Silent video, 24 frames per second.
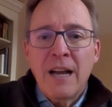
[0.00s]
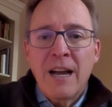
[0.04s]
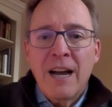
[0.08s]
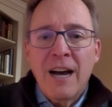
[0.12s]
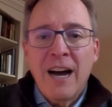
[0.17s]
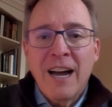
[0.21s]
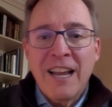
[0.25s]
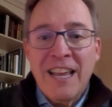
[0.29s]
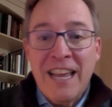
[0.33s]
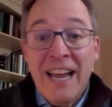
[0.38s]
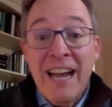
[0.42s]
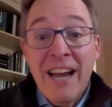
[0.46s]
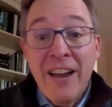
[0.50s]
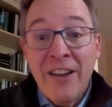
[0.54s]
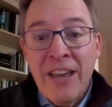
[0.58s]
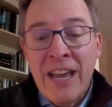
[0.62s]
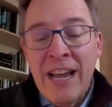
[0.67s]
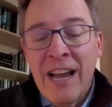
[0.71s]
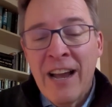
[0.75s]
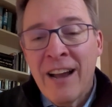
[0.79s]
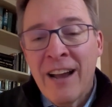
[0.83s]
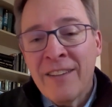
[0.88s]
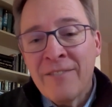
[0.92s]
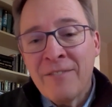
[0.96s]

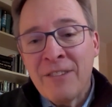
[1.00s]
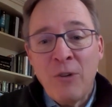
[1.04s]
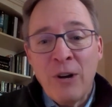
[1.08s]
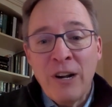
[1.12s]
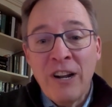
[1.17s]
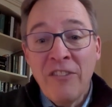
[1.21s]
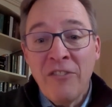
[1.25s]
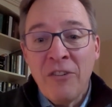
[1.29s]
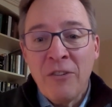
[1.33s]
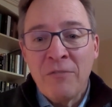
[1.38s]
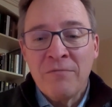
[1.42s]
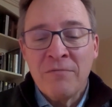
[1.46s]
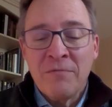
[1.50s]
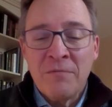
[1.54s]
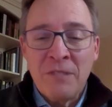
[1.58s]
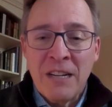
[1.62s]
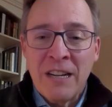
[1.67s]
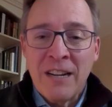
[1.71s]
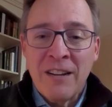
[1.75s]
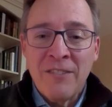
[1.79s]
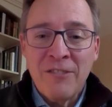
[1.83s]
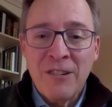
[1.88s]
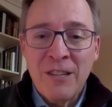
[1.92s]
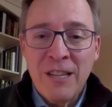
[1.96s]
Yeah. One of them,
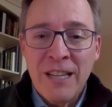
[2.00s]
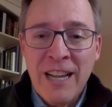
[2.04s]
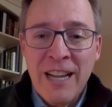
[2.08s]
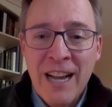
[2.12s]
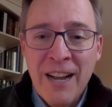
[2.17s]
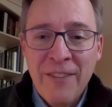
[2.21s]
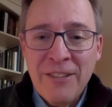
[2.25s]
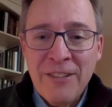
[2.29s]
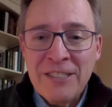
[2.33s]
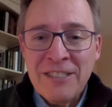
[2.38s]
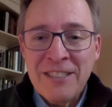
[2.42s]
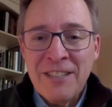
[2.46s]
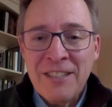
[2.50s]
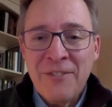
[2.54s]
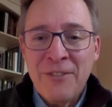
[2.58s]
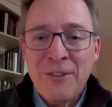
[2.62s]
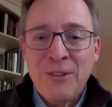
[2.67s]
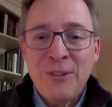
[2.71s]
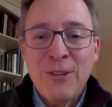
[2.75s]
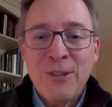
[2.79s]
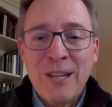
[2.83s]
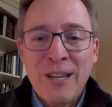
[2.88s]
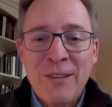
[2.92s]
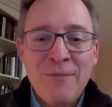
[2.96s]
really obviously, if
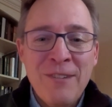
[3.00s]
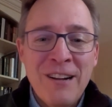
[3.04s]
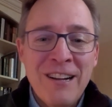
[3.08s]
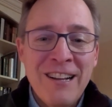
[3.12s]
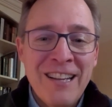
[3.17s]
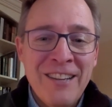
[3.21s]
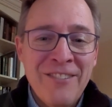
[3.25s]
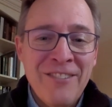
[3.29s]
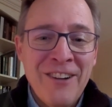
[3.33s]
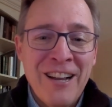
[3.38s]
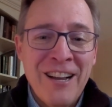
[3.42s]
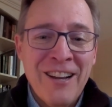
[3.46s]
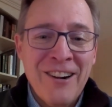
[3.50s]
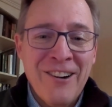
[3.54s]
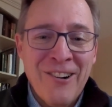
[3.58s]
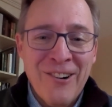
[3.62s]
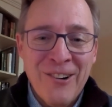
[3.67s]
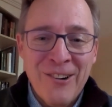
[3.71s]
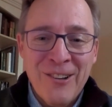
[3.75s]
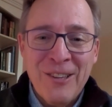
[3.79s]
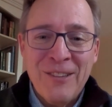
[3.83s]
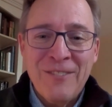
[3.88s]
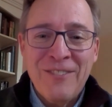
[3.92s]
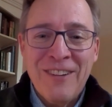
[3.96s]
you look at our
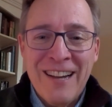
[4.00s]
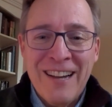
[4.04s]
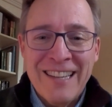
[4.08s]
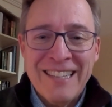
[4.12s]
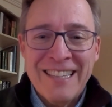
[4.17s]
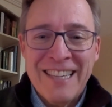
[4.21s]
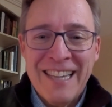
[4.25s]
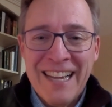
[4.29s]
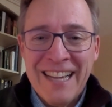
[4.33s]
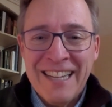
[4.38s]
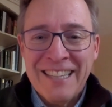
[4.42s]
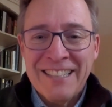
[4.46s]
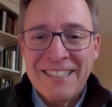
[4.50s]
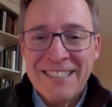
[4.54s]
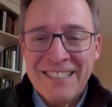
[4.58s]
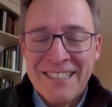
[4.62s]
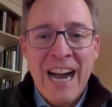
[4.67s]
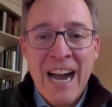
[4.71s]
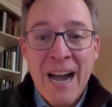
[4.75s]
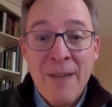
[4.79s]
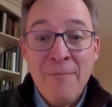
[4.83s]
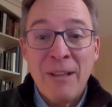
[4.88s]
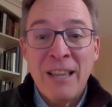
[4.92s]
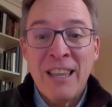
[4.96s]
early podcasts,
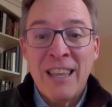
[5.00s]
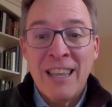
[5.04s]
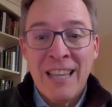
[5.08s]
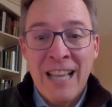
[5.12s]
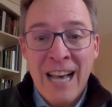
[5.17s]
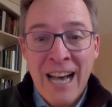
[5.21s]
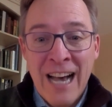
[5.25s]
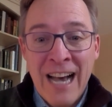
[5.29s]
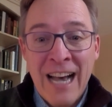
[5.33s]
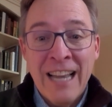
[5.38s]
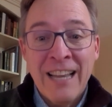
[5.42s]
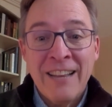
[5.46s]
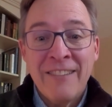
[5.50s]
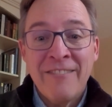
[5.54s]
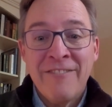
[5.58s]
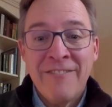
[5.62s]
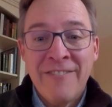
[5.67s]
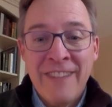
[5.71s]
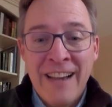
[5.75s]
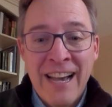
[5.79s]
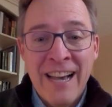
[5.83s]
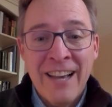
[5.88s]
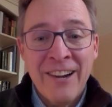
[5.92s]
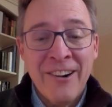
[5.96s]
I'm a lot
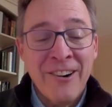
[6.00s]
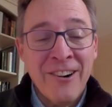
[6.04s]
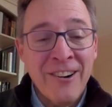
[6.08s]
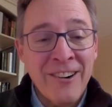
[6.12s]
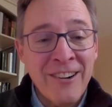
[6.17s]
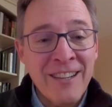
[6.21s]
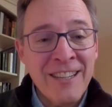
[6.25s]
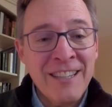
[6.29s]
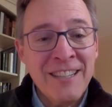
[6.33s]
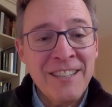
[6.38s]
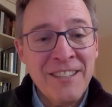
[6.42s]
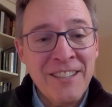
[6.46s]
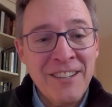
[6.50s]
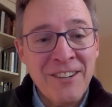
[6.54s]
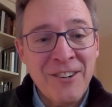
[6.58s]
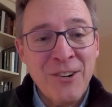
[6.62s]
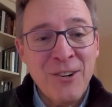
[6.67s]
fatter in the